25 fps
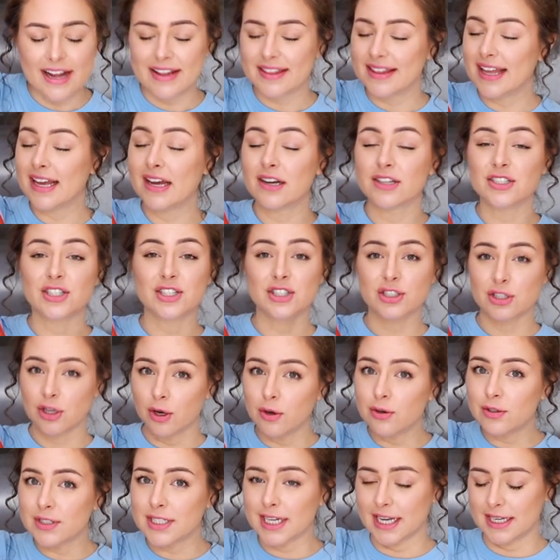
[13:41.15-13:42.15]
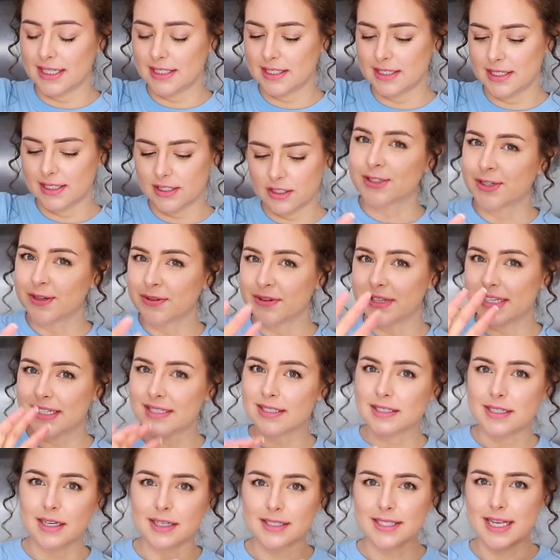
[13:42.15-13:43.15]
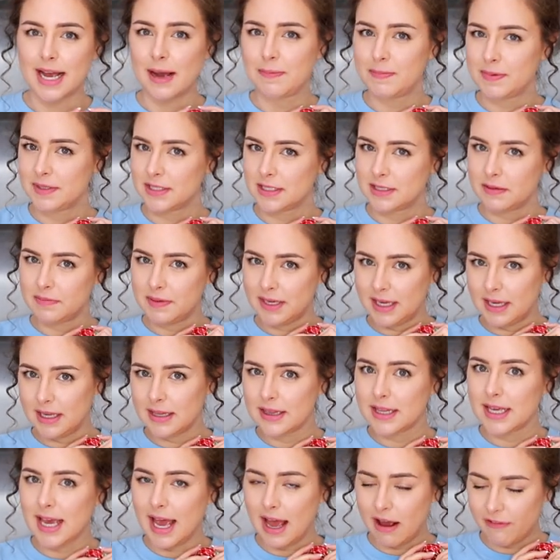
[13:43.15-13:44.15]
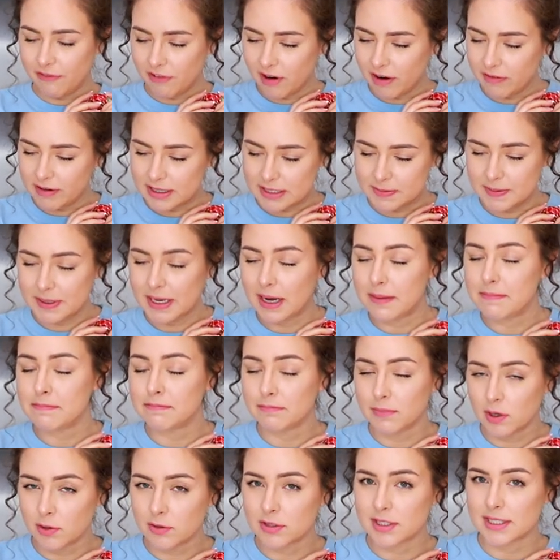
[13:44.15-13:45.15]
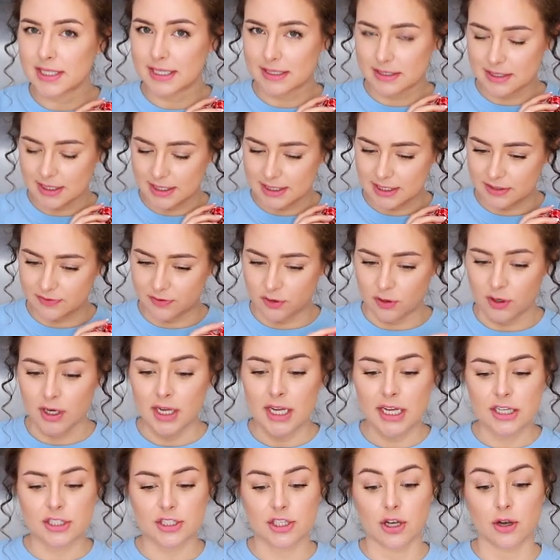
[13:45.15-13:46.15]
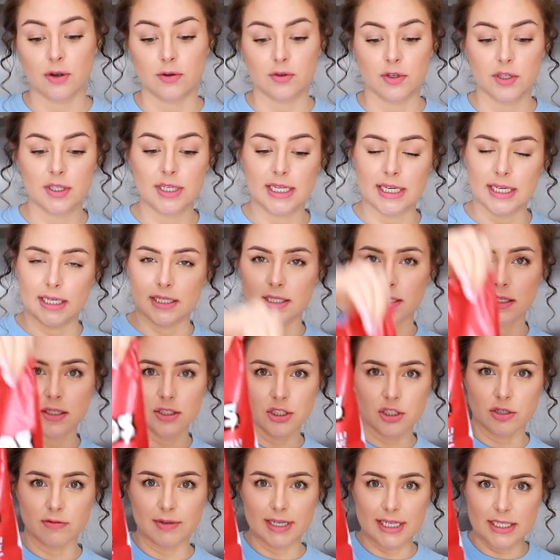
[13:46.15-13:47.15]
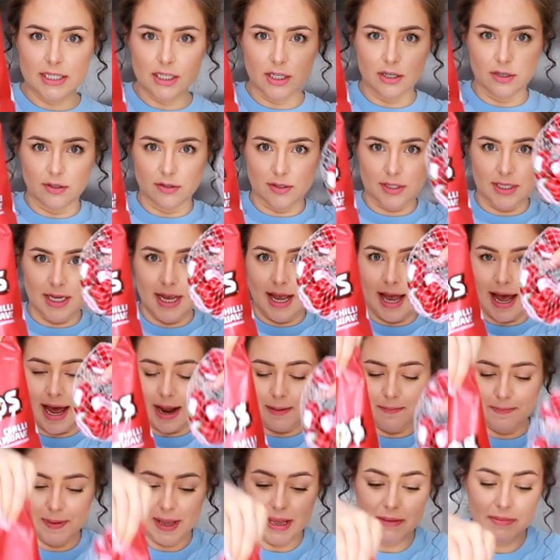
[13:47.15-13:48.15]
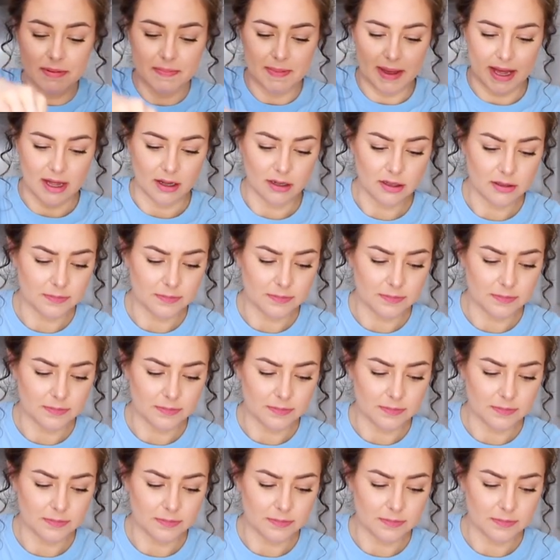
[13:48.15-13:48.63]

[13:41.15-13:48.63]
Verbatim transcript: They are so tasty. So this does happen to be the air fryer recipe I'm most excited for. So you need Doritos and Babybel.